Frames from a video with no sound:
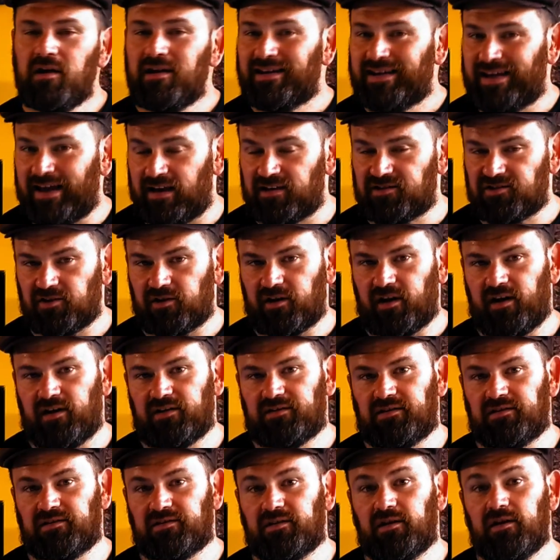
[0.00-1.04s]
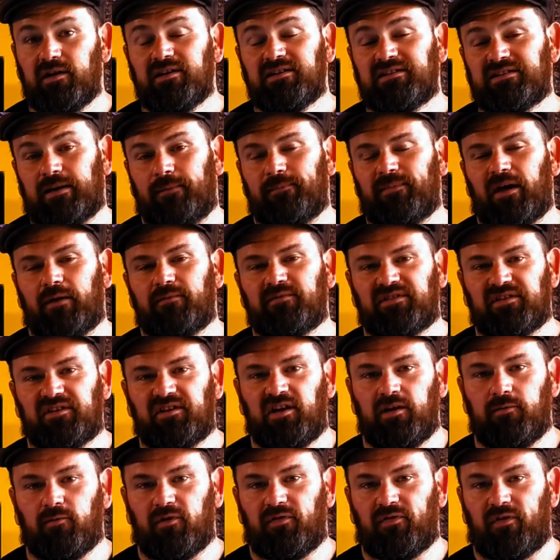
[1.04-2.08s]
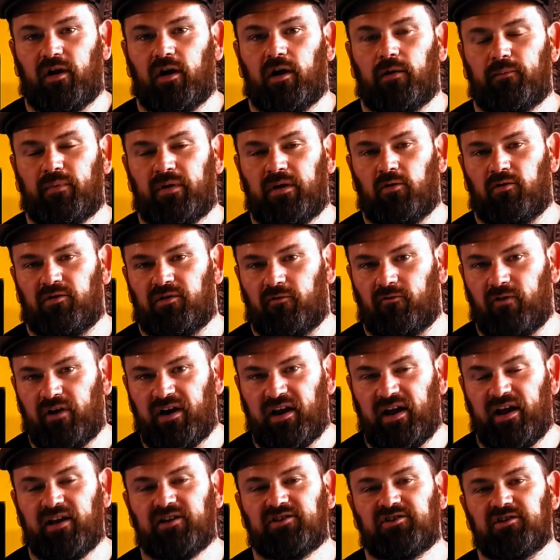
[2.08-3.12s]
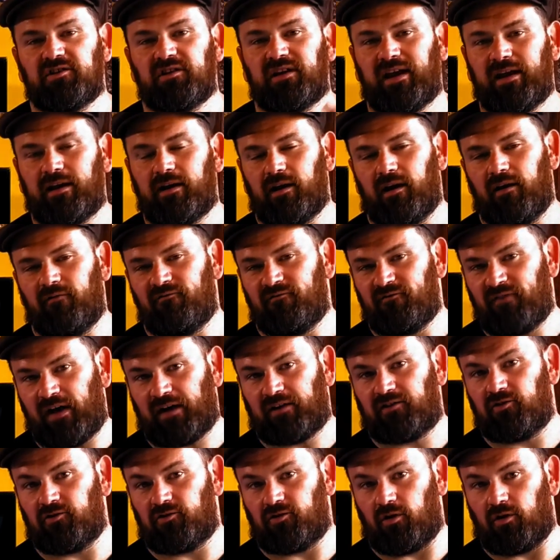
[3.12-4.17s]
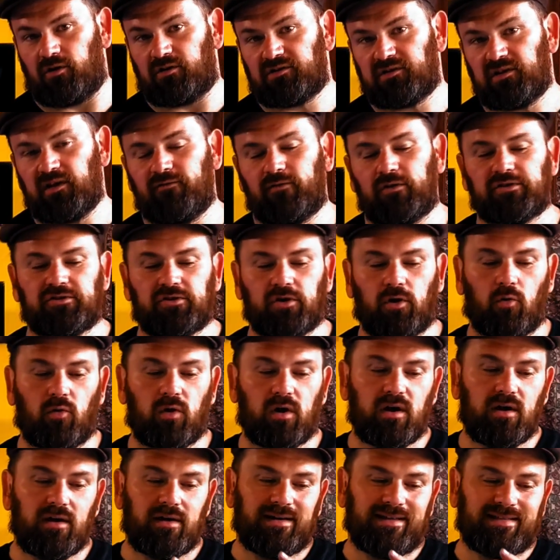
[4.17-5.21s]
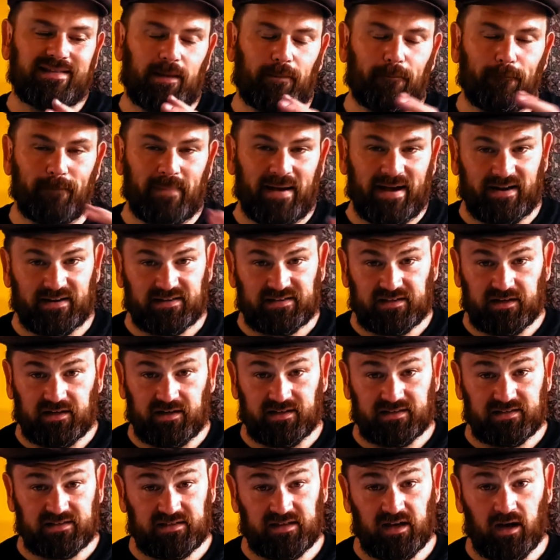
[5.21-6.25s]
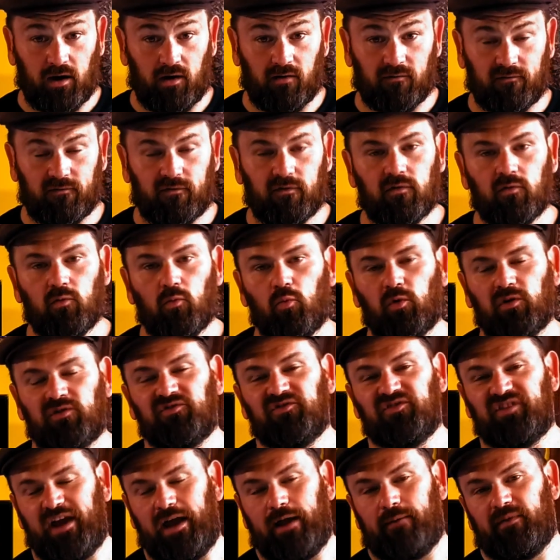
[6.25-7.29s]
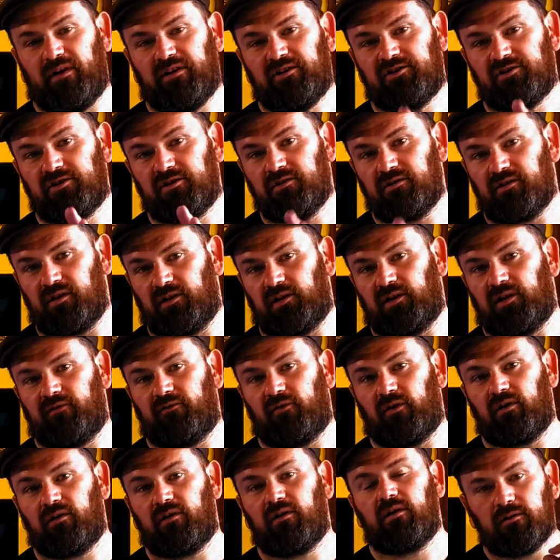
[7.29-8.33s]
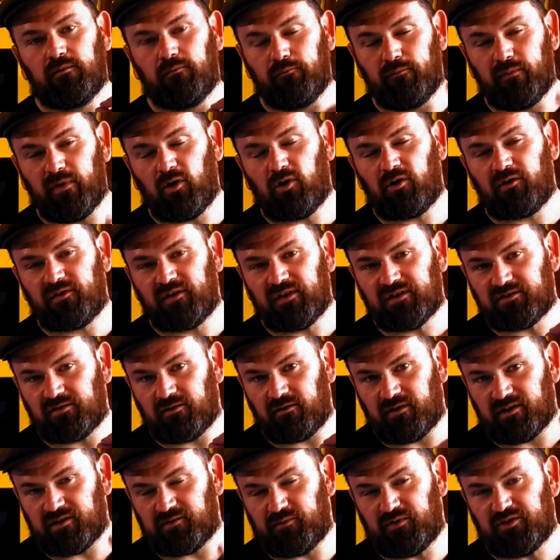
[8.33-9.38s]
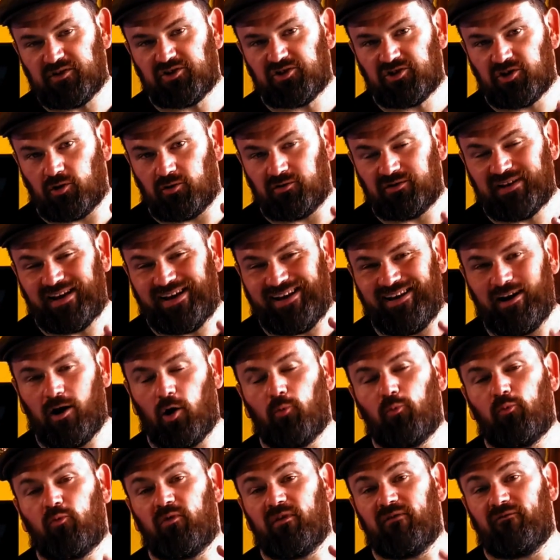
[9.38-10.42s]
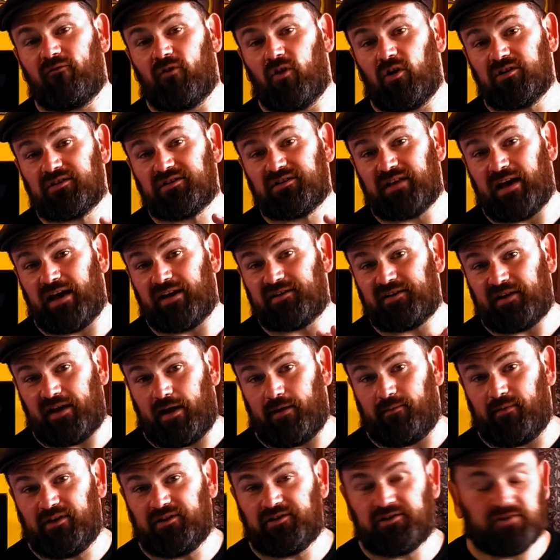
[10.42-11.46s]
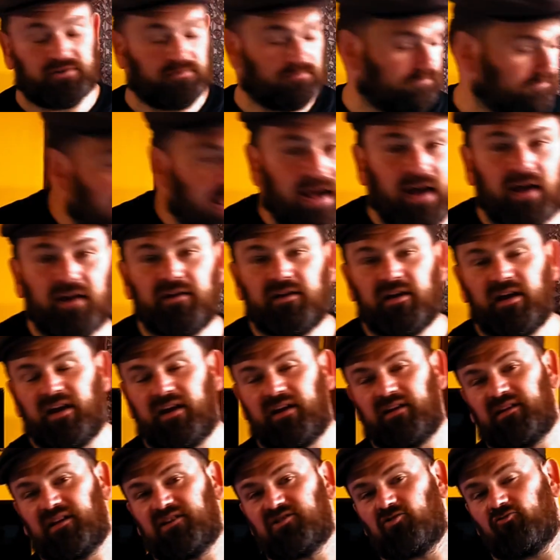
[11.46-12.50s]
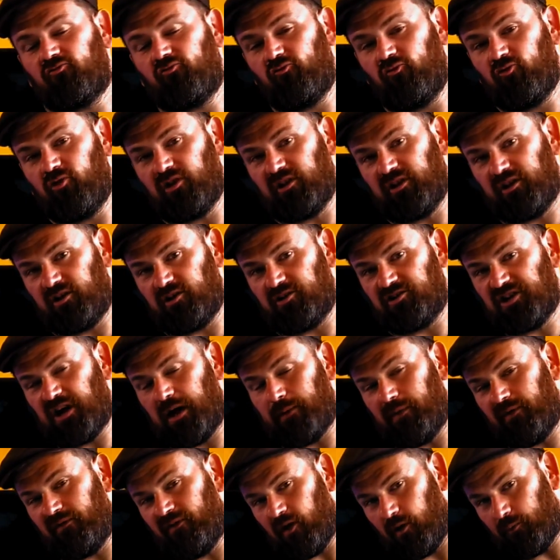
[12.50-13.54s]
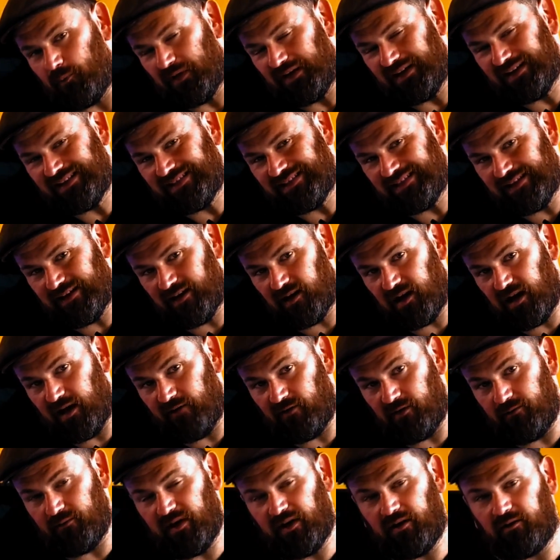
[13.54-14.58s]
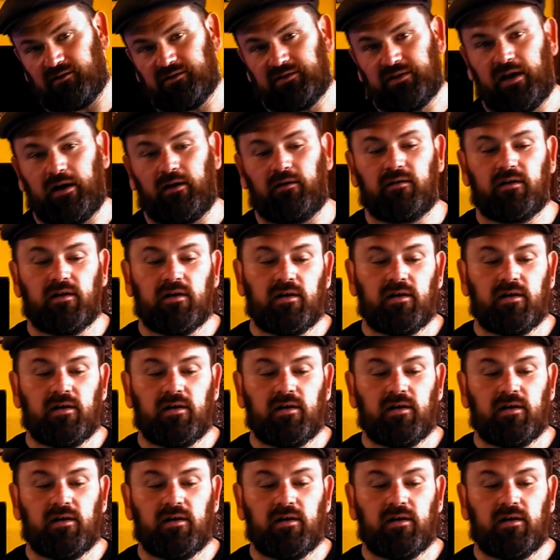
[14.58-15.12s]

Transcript: cancer cases, sometimes the chemotherapy or the radiation can affect your dog's liver. So the medicine itself will damage the liver. Milk thistle has been shown to help reverse that damage. And it does a really good job of helping clear heavy metals out.